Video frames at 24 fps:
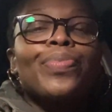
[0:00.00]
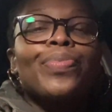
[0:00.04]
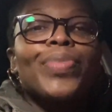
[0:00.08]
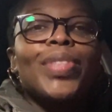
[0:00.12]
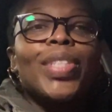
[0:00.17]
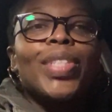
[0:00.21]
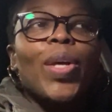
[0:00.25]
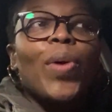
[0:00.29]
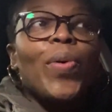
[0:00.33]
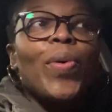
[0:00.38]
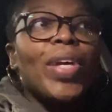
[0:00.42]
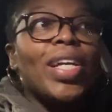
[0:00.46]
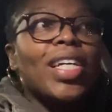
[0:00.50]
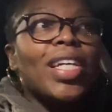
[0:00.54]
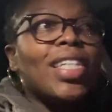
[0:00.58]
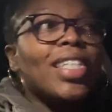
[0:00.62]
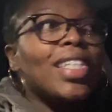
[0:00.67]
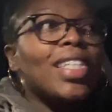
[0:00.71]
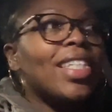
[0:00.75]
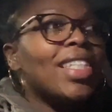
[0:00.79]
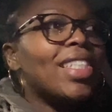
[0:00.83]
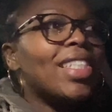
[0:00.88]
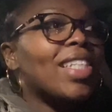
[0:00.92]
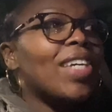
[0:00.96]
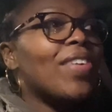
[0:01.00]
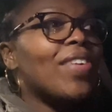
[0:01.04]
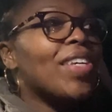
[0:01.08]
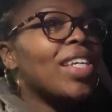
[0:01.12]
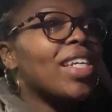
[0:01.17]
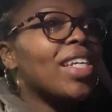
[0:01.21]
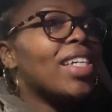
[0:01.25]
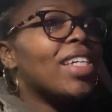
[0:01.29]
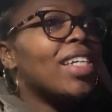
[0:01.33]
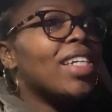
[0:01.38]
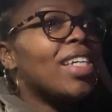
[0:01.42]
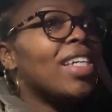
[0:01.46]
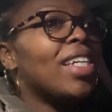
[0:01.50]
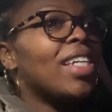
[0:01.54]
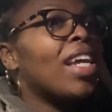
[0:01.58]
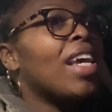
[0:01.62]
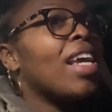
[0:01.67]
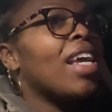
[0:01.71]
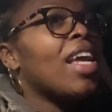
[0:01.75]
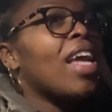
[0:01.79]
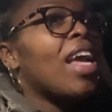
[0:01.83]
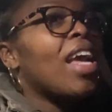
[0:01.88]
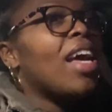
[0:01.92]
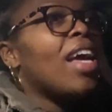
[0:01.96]
it's going good it's going good
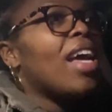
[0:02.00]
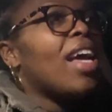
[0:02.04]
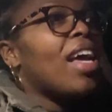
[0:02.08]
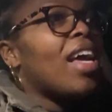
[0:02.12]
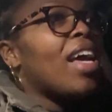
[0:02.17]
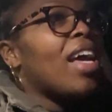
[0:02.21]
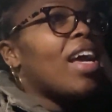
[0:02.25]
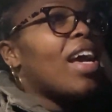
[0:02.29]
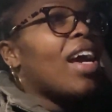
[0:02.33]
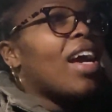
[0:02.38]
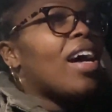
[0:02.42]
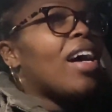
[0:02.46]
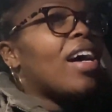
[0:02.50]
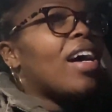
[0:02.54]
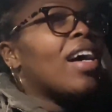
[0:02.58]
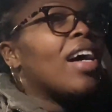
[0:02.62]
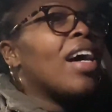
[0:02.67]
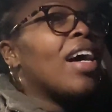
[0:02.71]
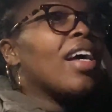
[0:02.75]
uh,